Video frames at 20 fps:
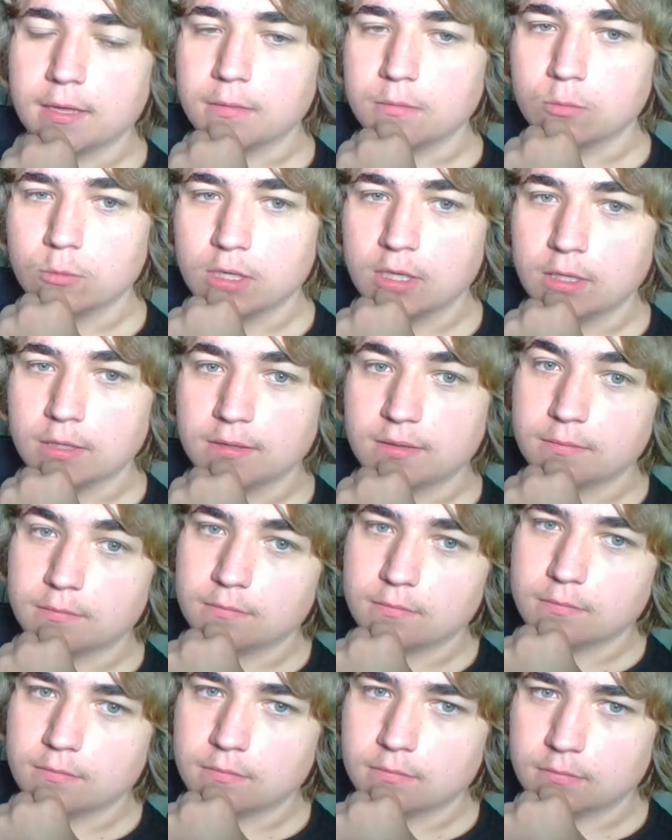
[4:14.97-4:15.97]
Well,
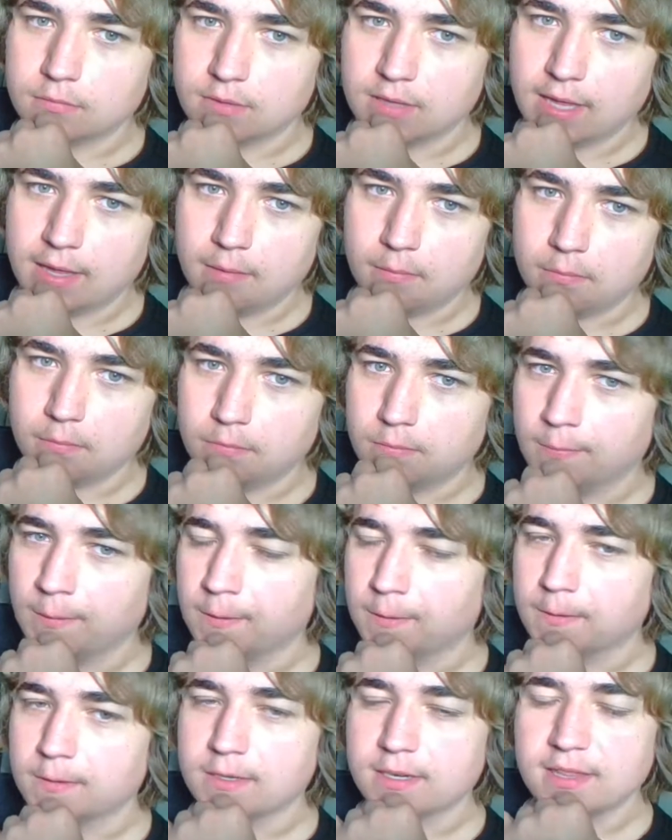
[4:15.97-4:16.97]
they
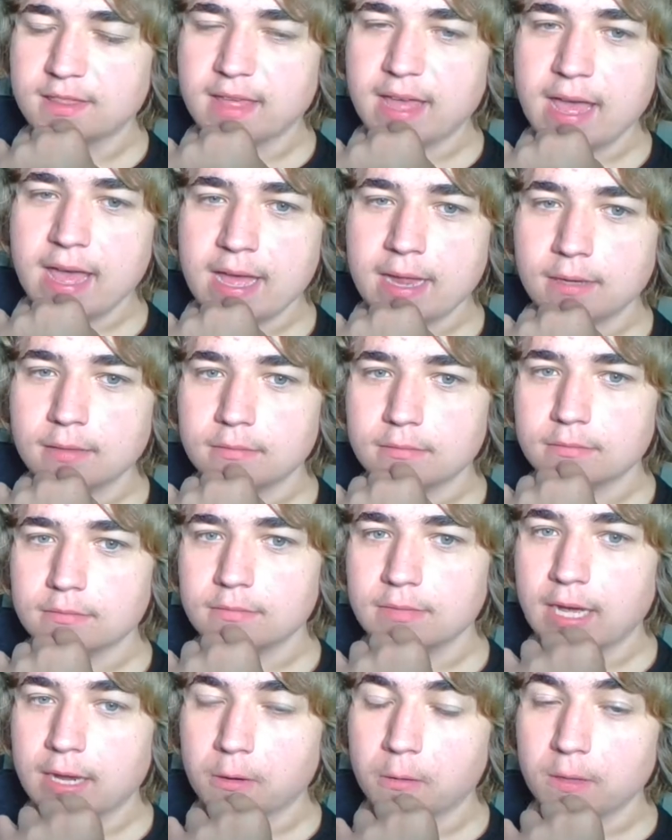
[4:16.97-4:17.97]
learned that
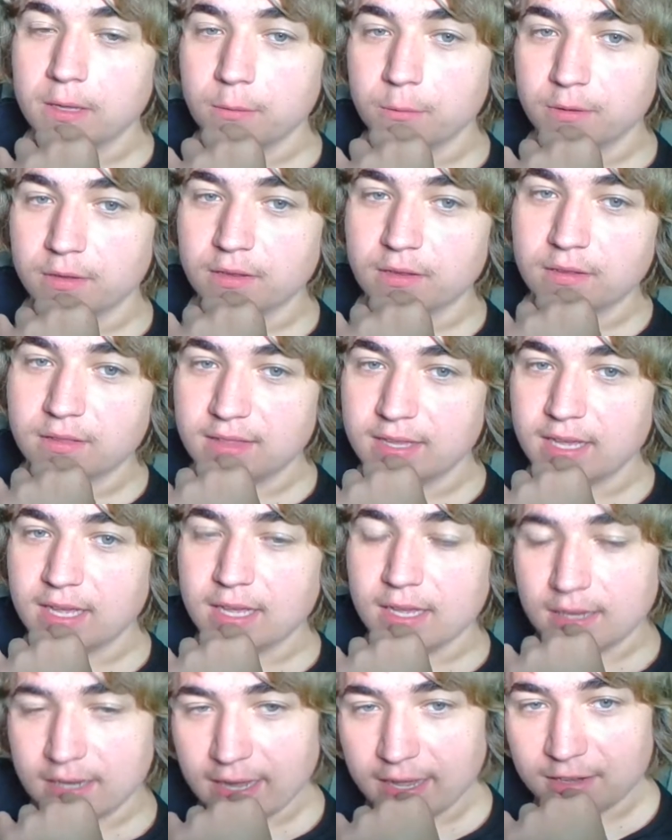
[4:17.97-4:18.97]
not only will
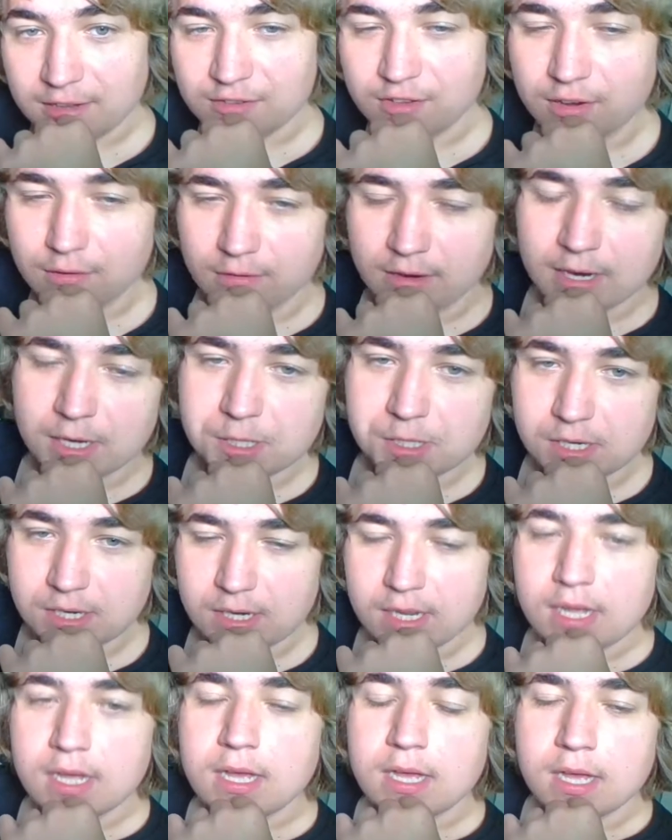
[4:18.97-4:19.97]
the next generation
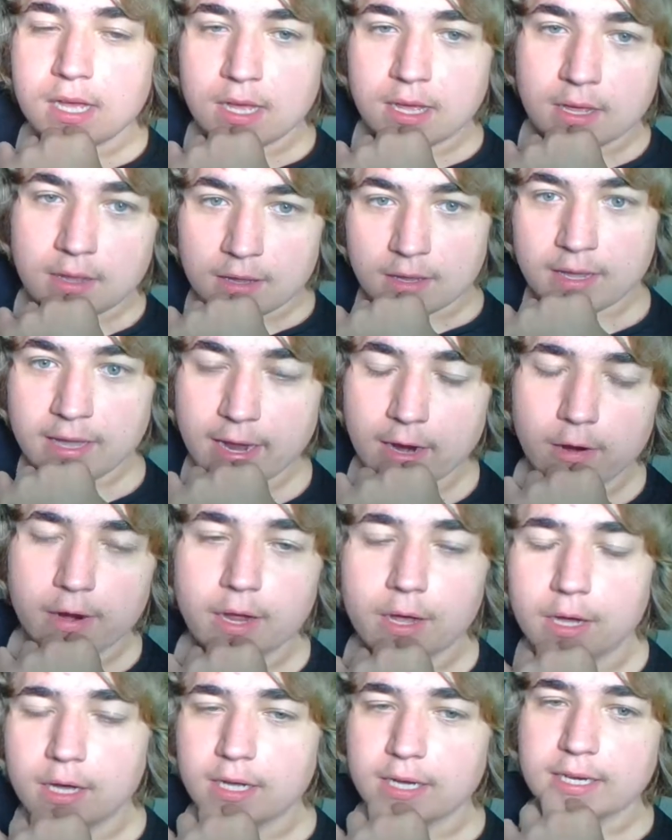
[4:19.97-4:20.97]
carry
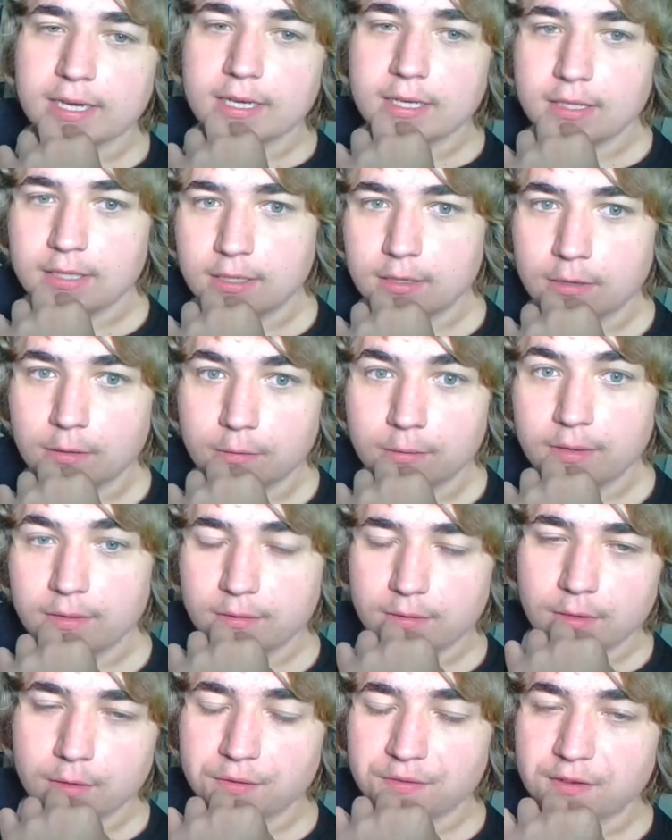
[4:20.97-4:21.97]
on and,
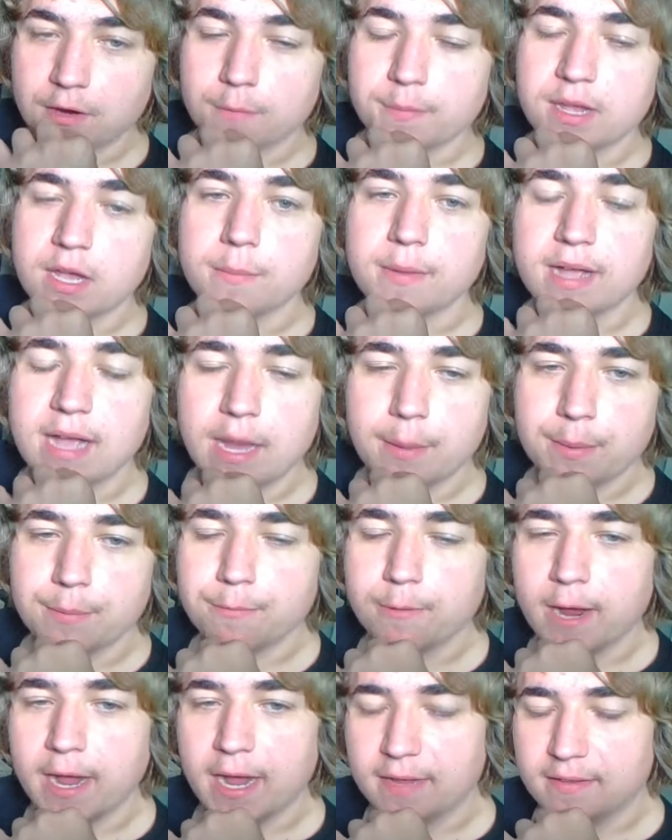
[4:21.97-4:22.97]
it'll start becoming common
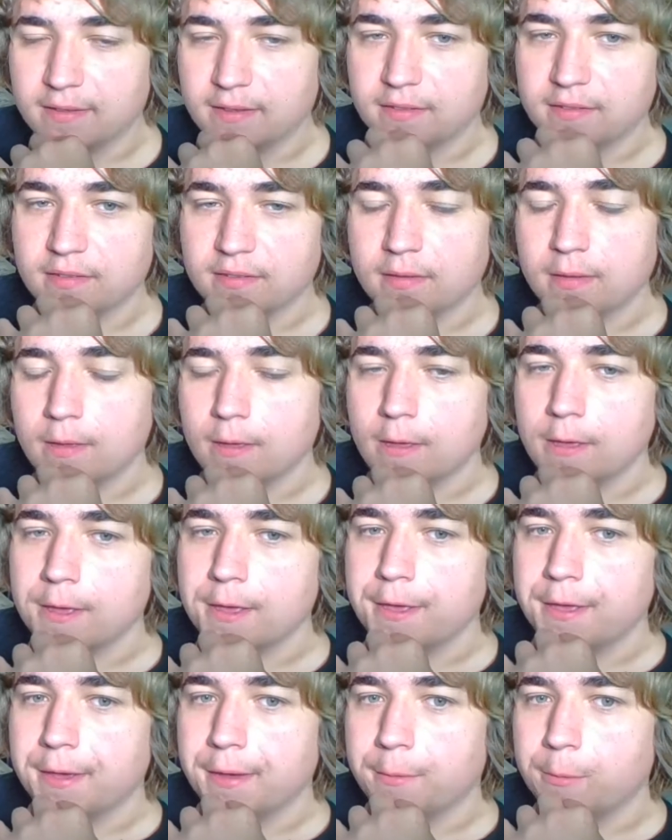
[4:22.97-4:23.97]
practice,
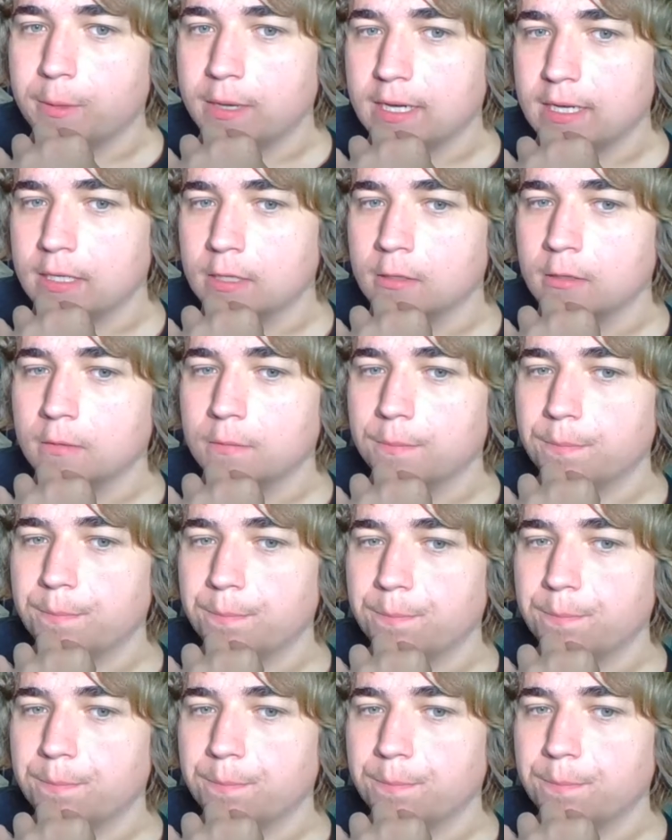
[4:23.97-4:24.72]
well,